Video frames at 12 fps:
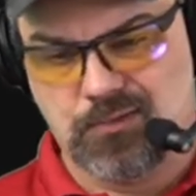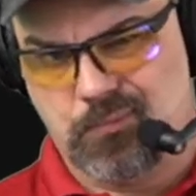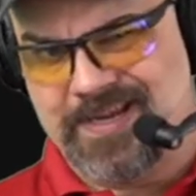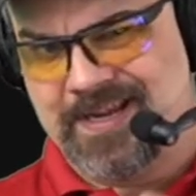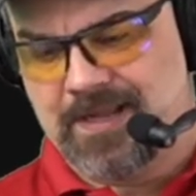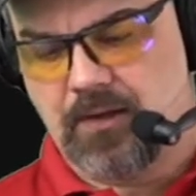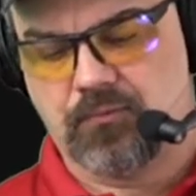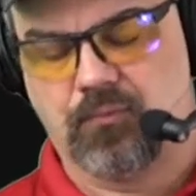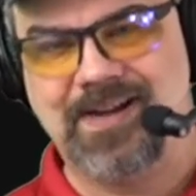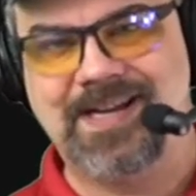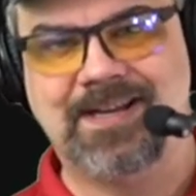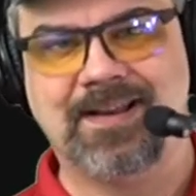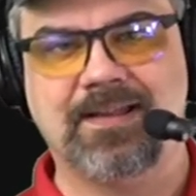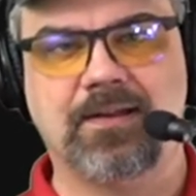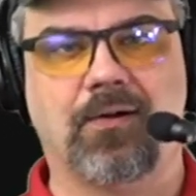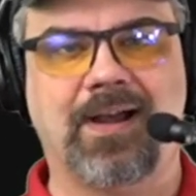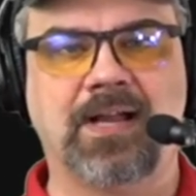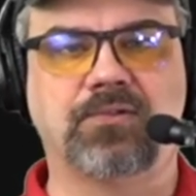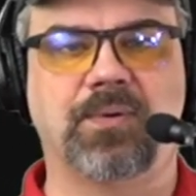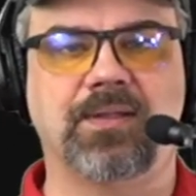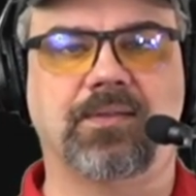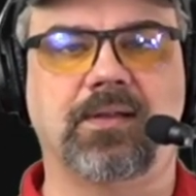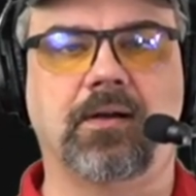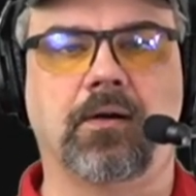we can now read and interact
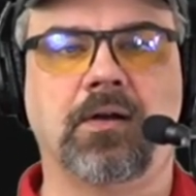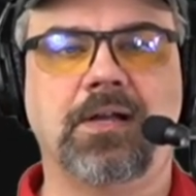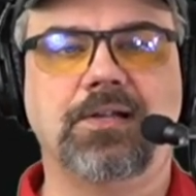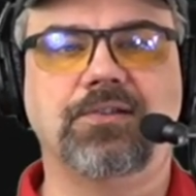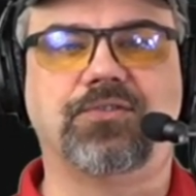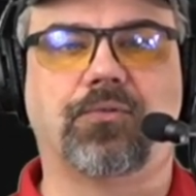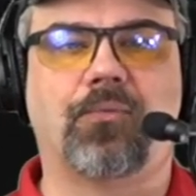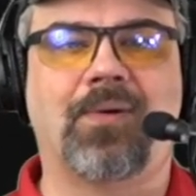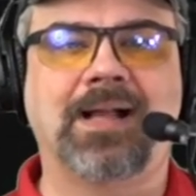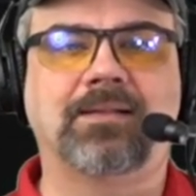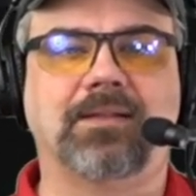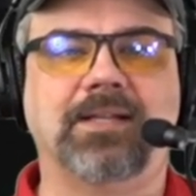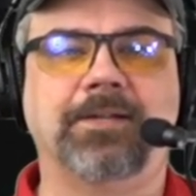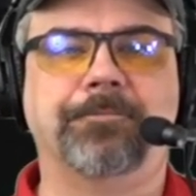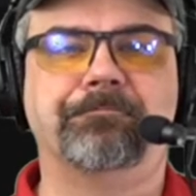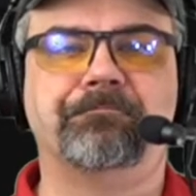with here directly.